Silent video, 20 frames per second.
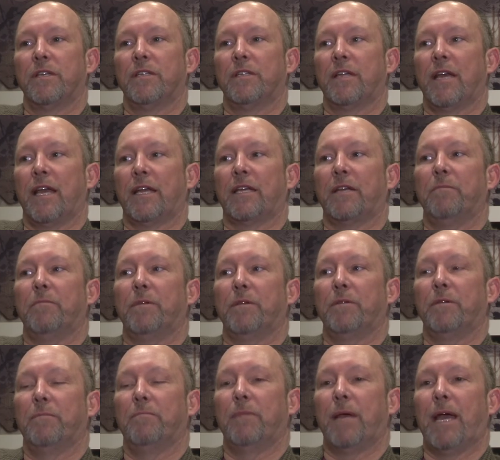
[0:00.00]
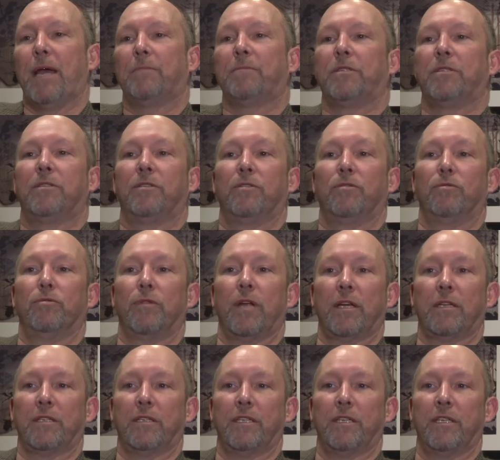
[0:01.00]
that can be mapped
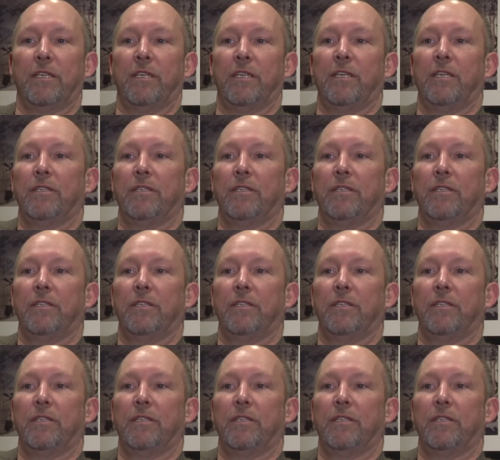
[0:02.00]
directly